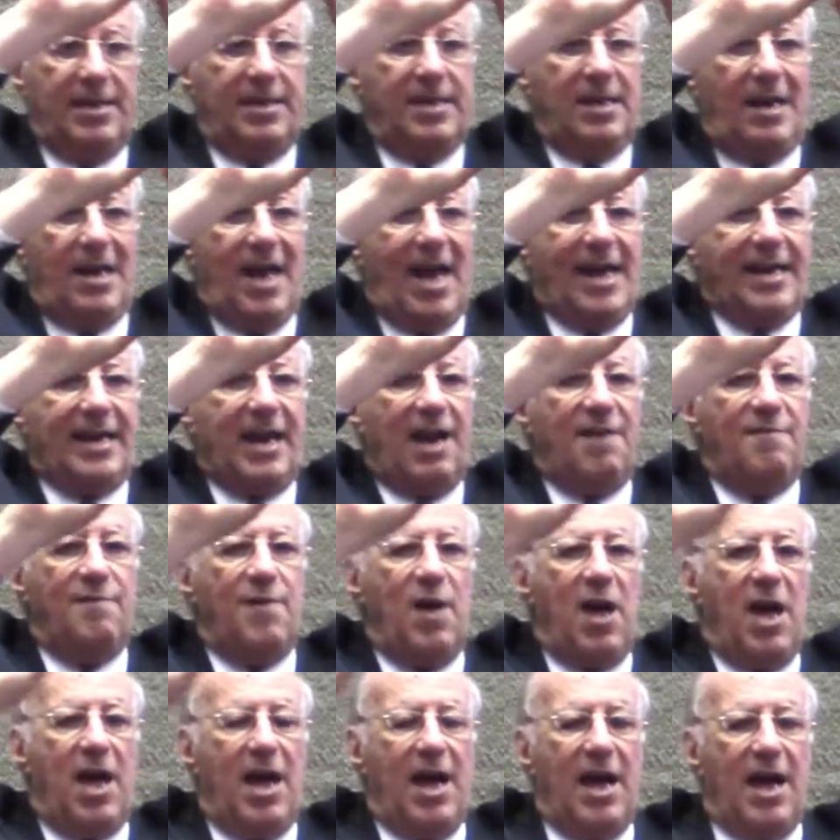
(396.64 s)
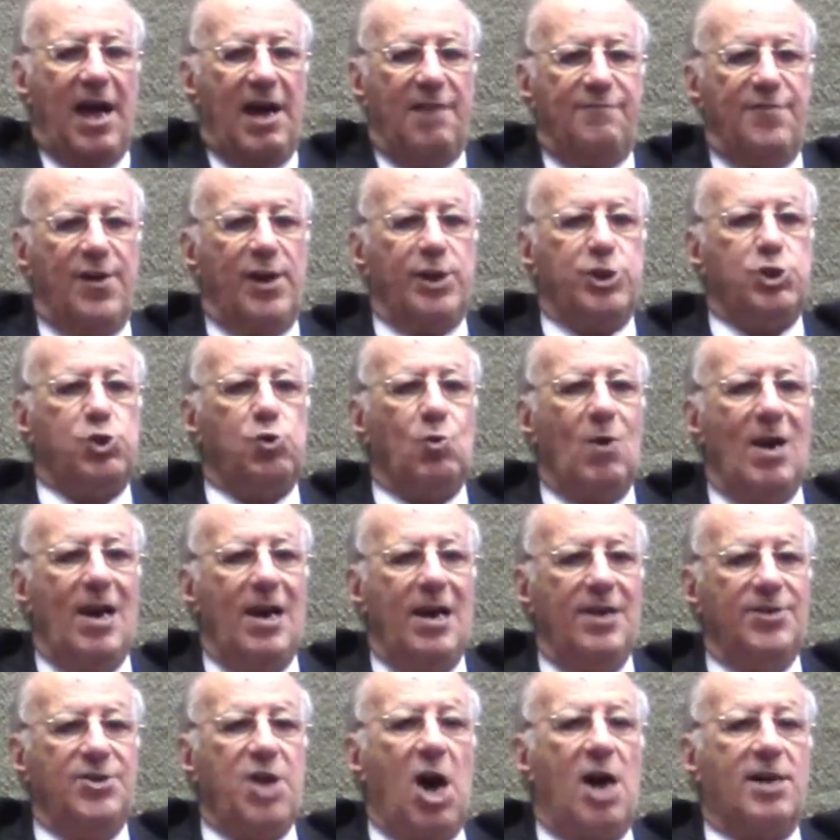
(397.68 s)
like a
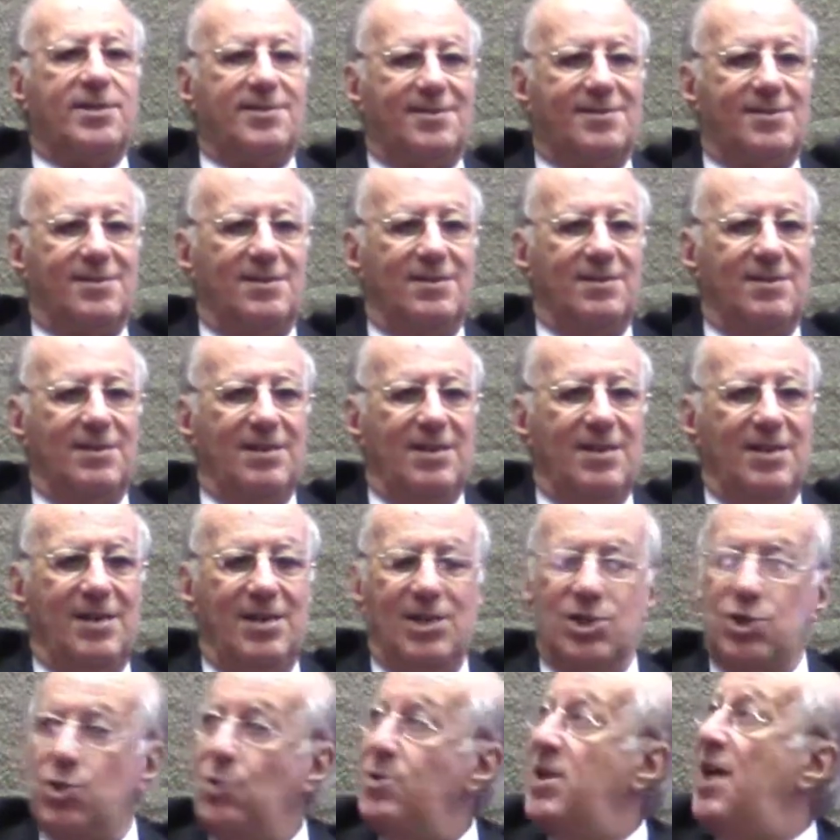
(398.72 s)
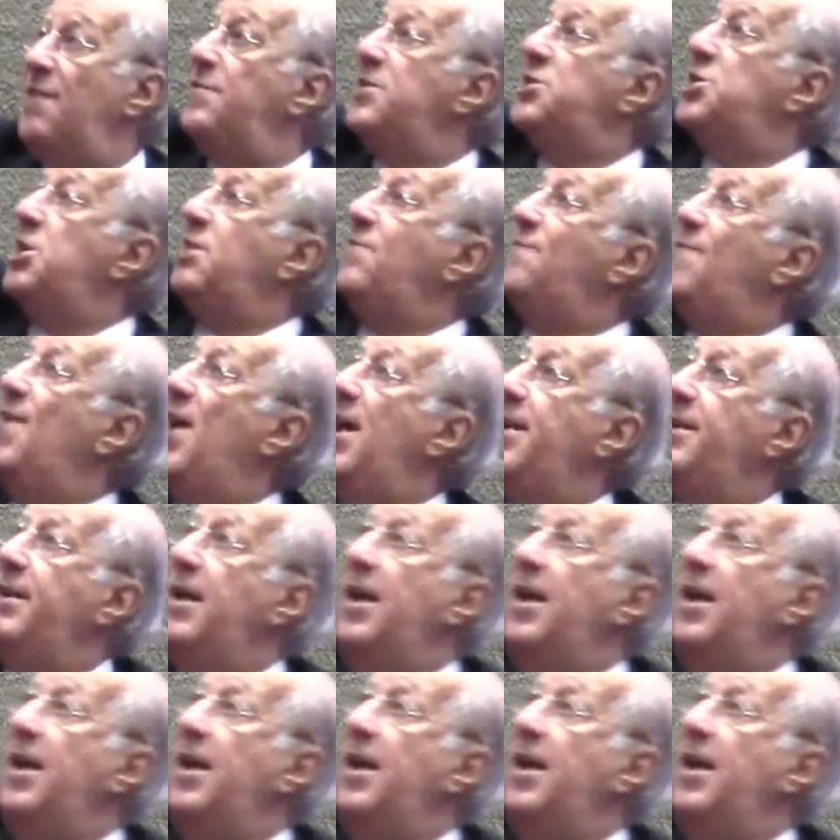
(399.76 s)
virtual duct. So you have a jet fan